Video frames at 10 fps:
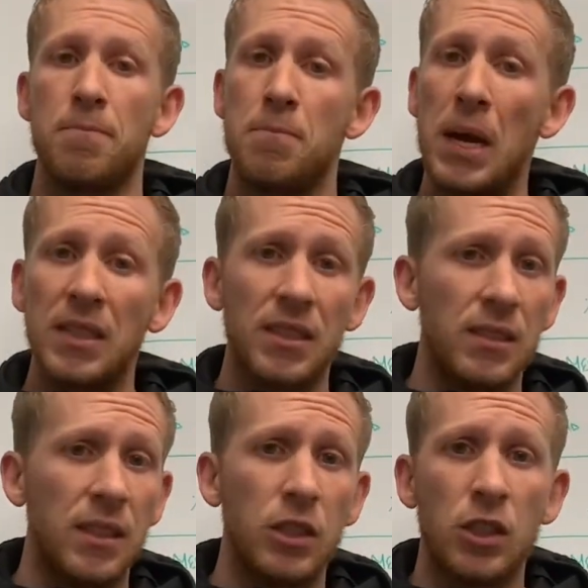
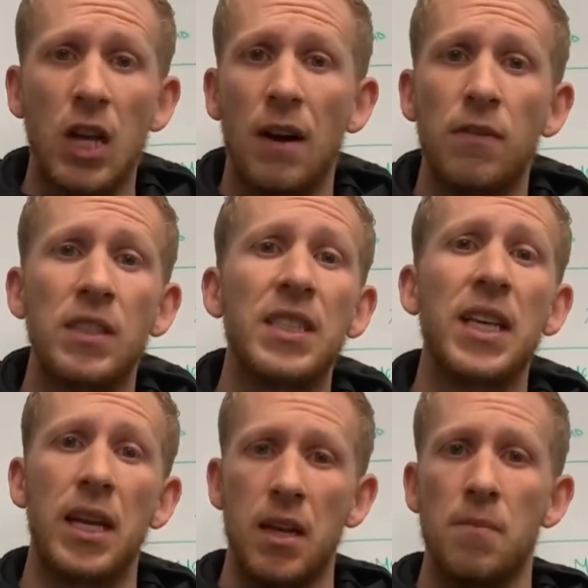basically just off of
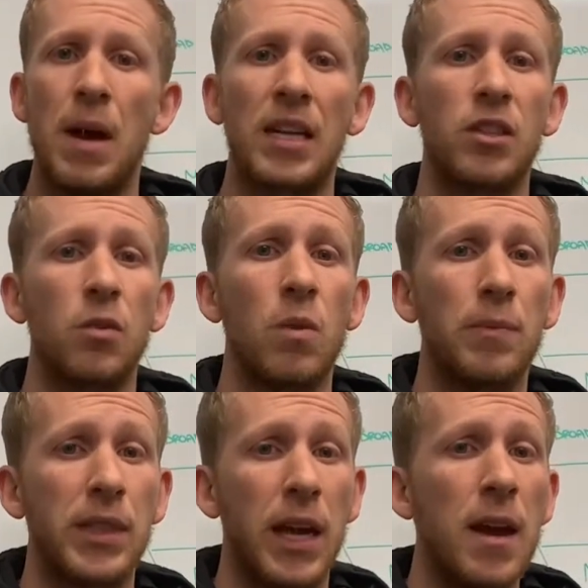sending them back to your
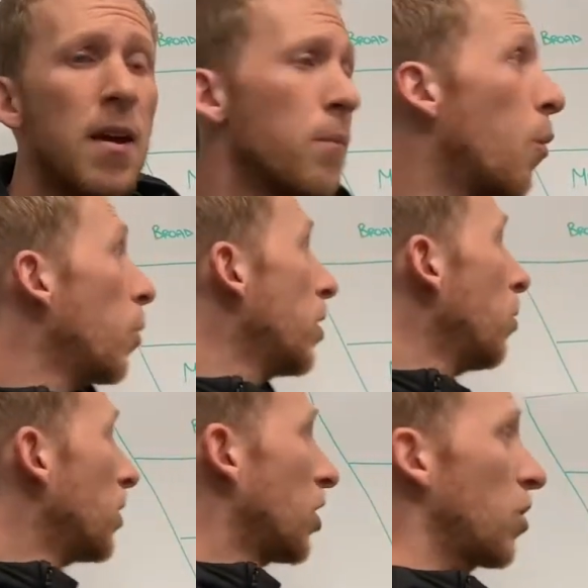website. But we
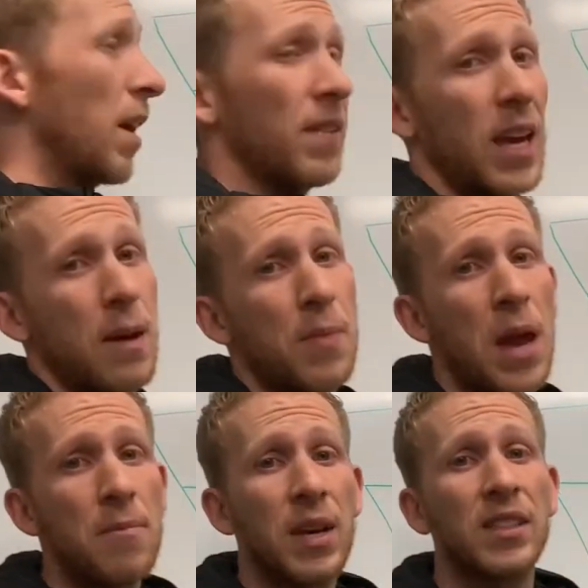use a traffic
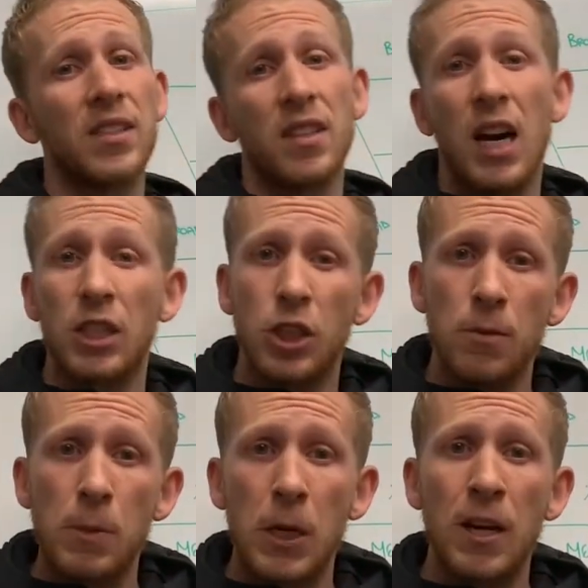campaign because it's a lot
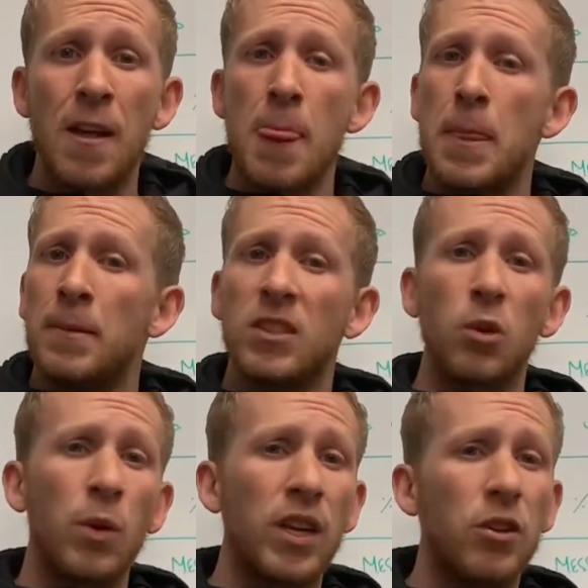cheaper.
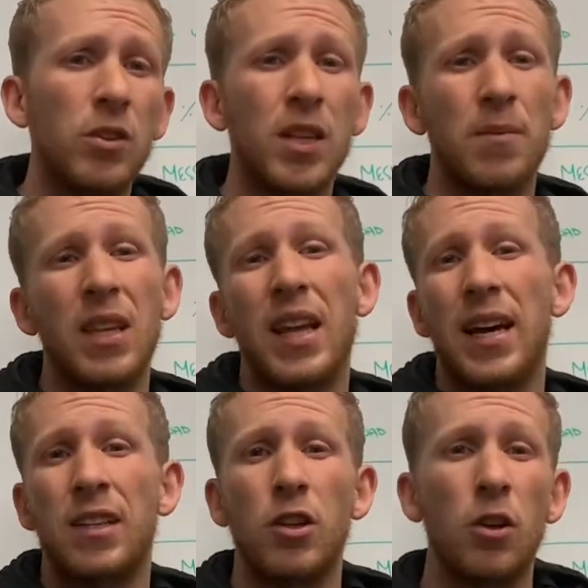So we can do something
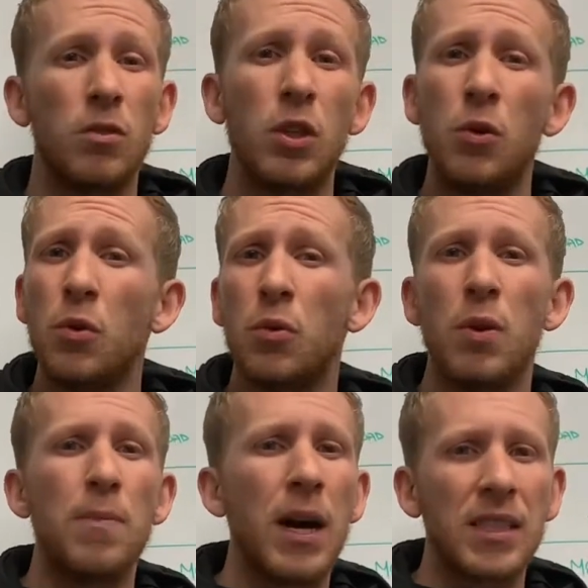like,
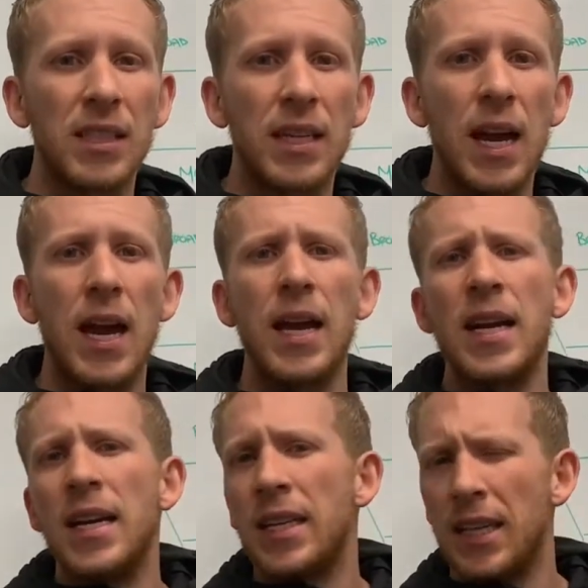$2-3 a
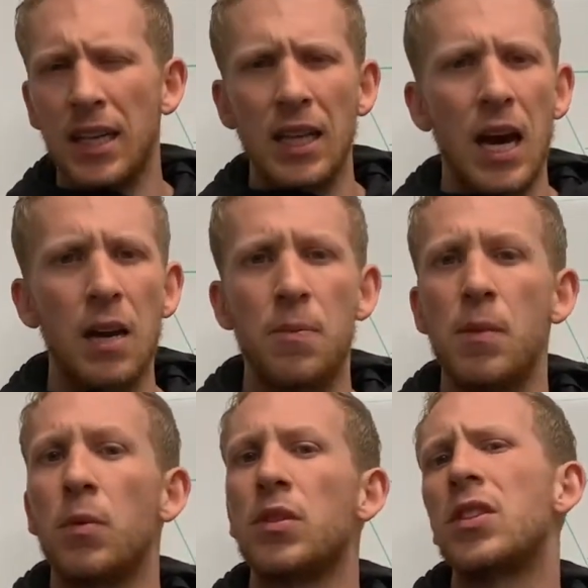day, get a lot of
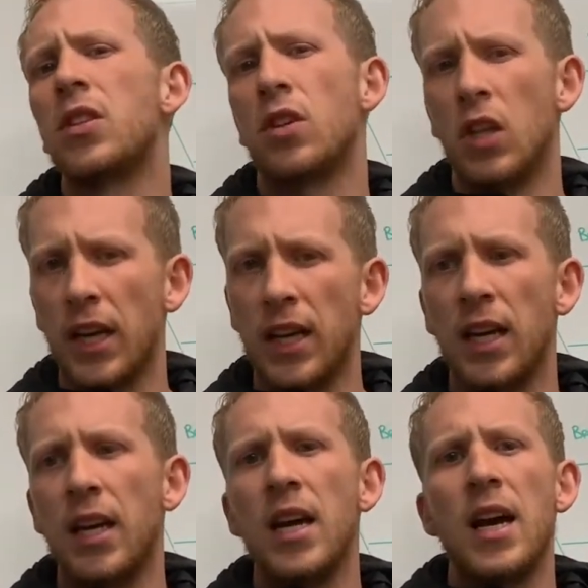people still
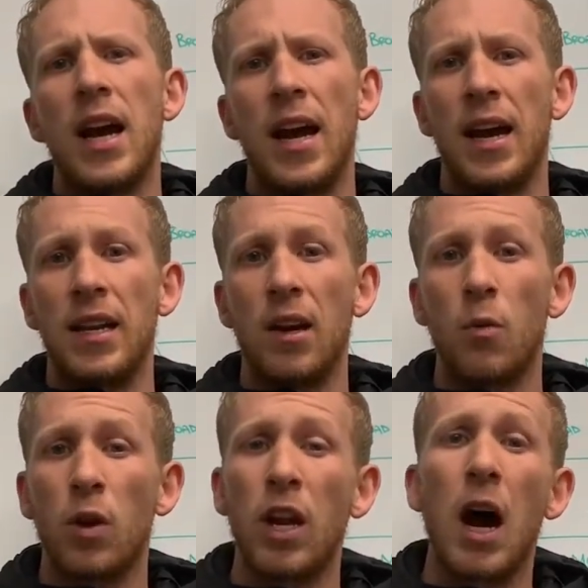clicking, and
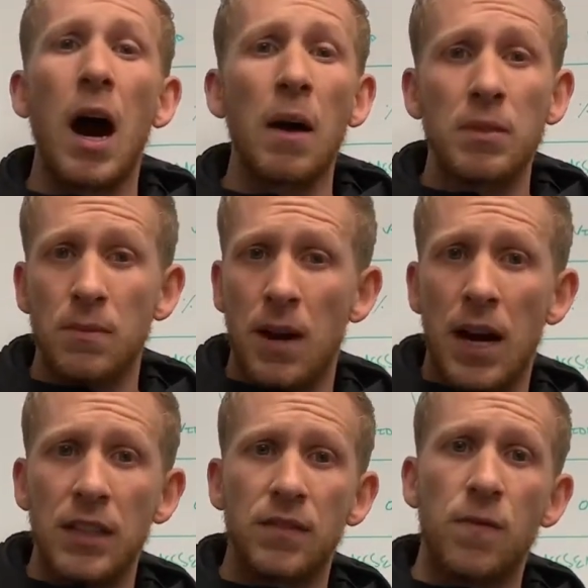we're gonna
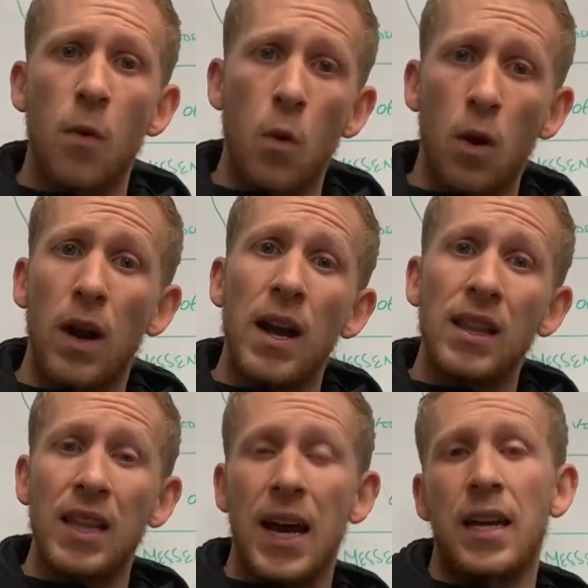optimize for
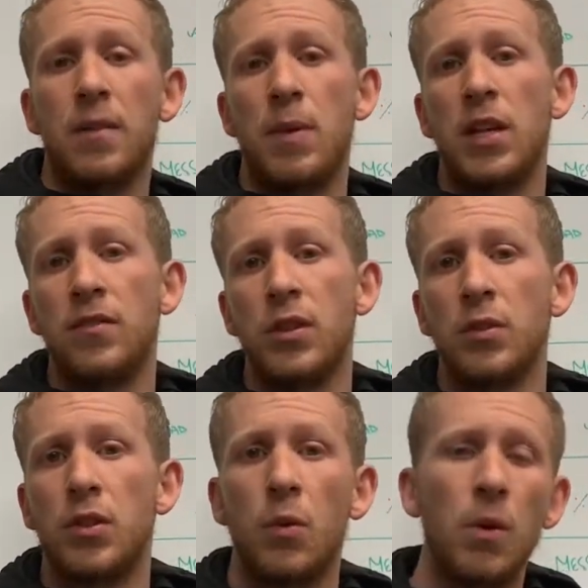landing page
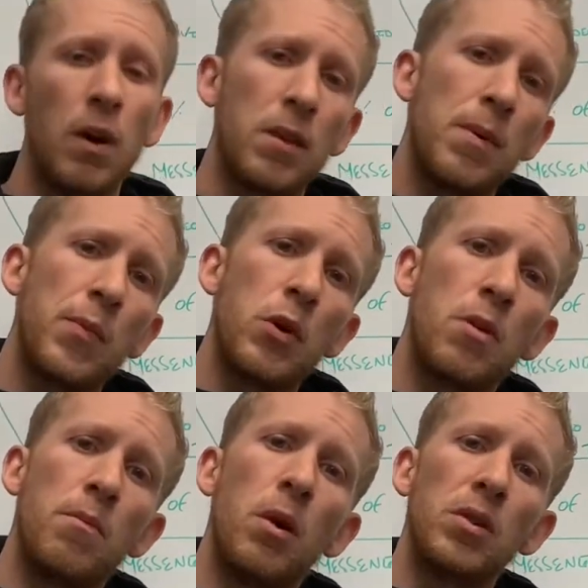views. So we want the people who
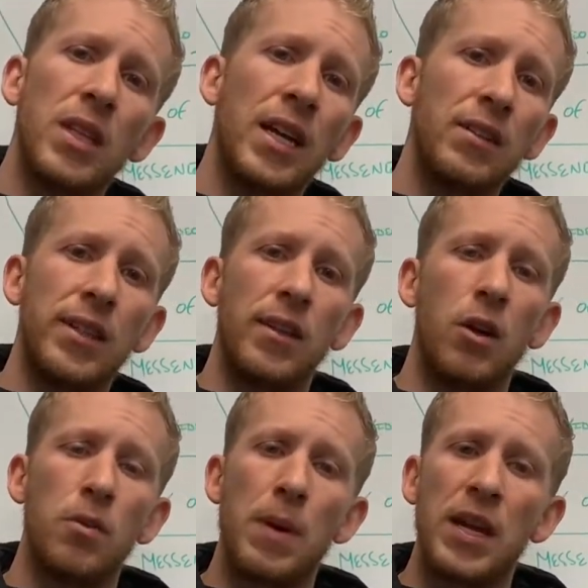are most likely to
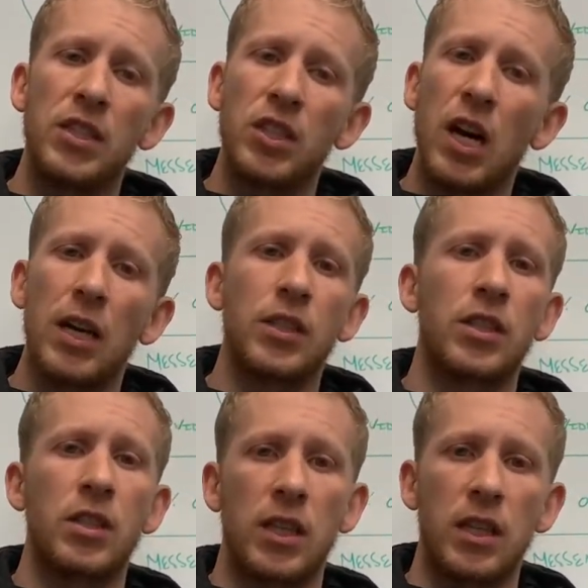load the page, not
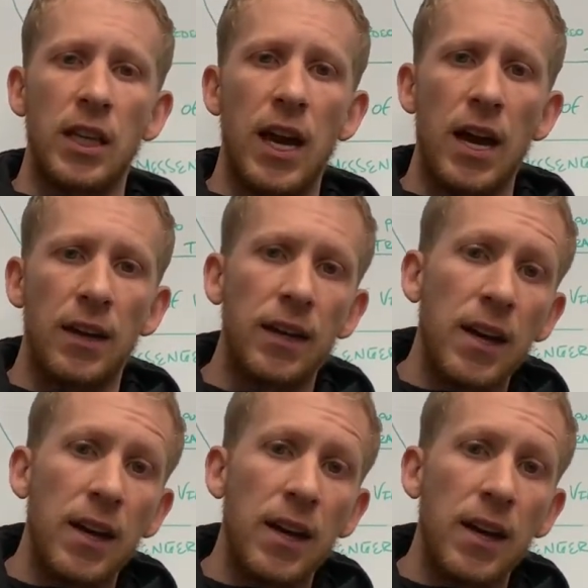just click on the ad.